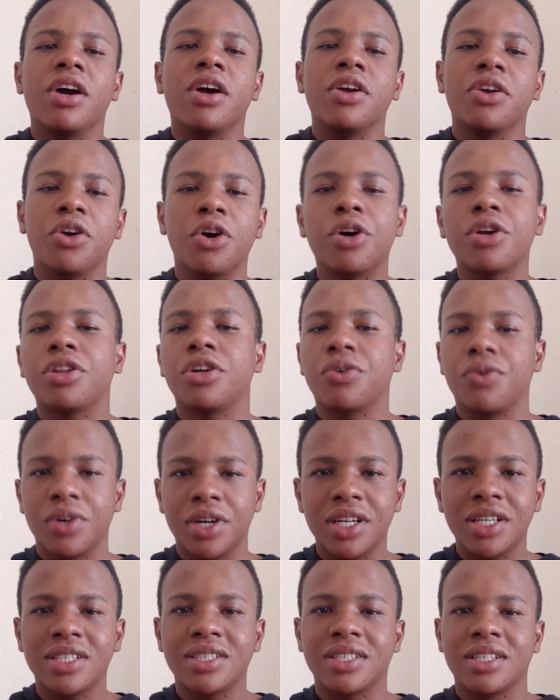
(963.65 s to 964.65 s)
you're the
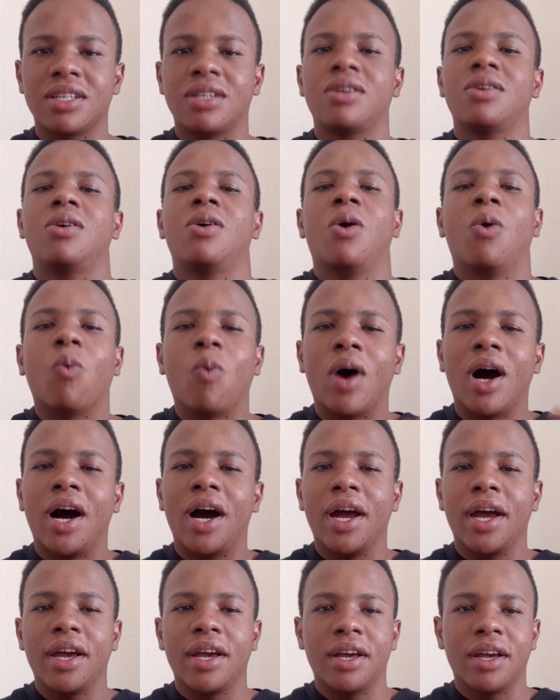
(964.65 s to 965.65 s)
reason
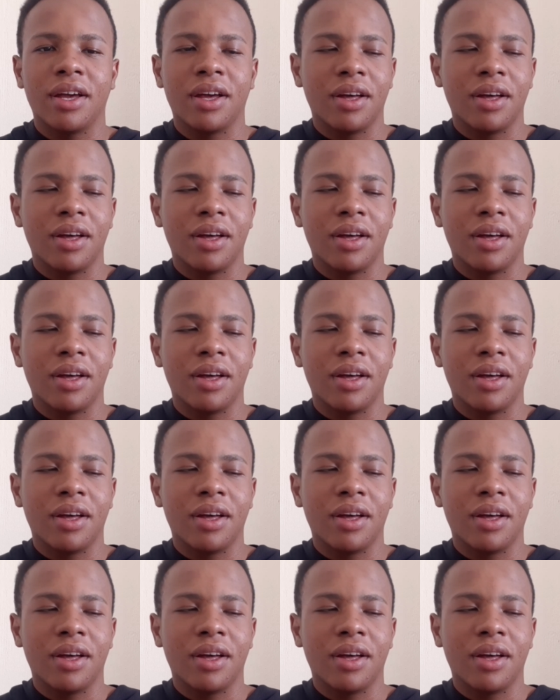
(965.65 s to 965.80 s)
why